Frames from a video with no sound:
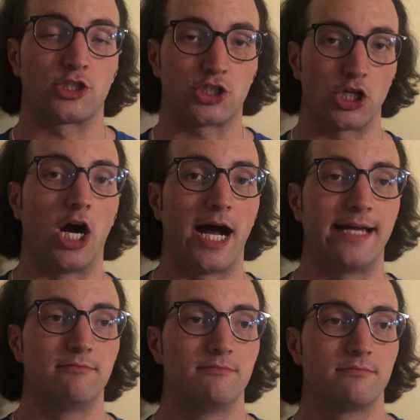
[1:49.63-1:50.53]

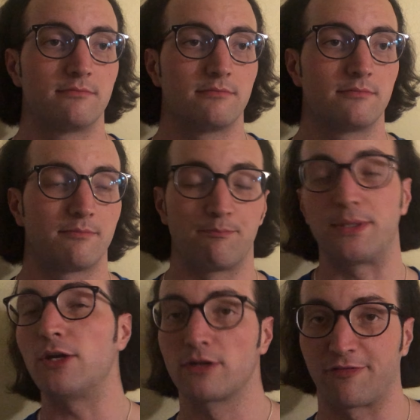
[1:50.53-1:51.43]
shot
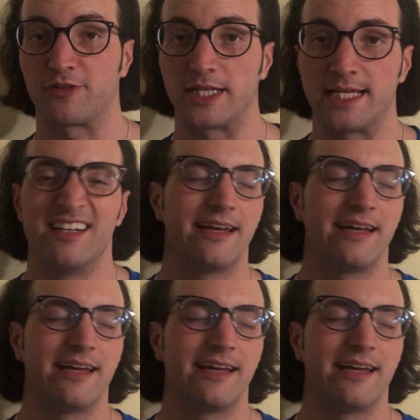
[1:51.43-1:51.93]
beautifully.